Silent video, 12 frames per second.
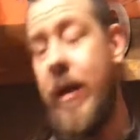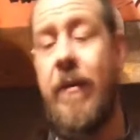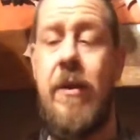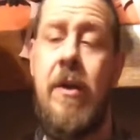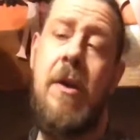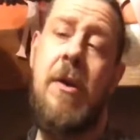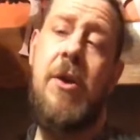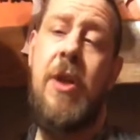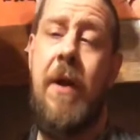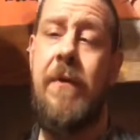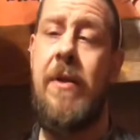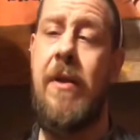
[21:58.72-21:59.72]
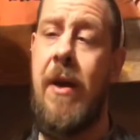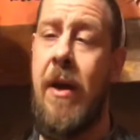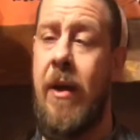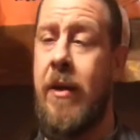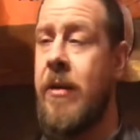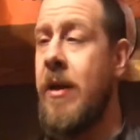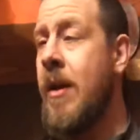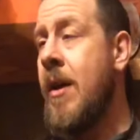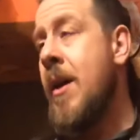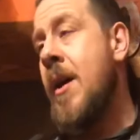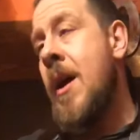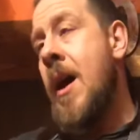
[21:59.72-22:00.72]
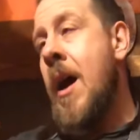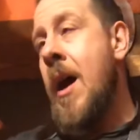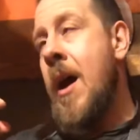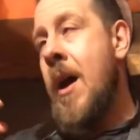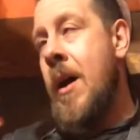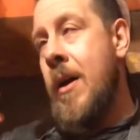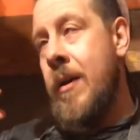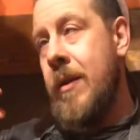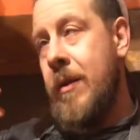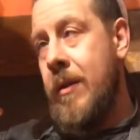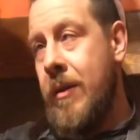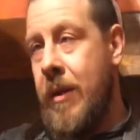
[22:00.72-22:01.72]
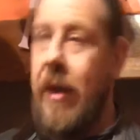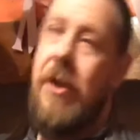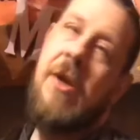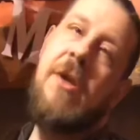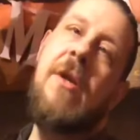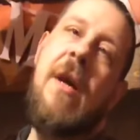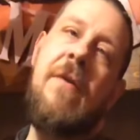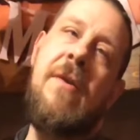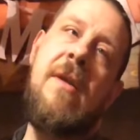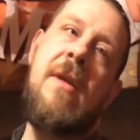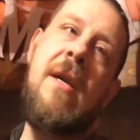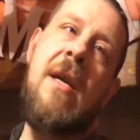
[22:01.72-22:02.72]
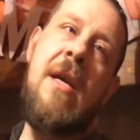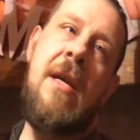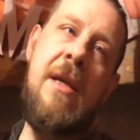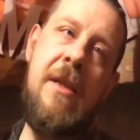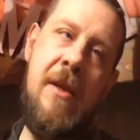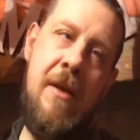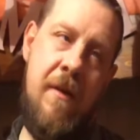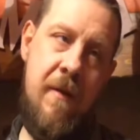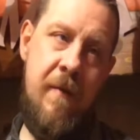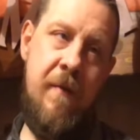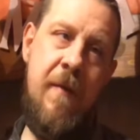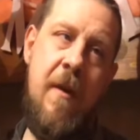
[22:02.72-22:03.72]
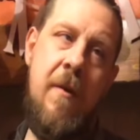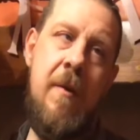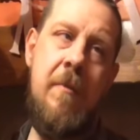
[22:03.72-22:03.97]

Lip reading: ever taught chefs, and teaching chefs is very